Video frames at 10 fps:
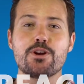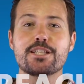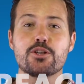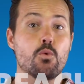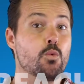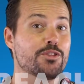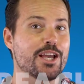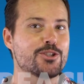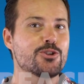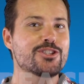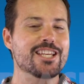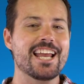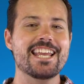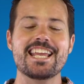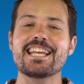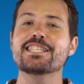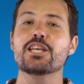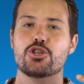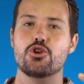reach, what they should say is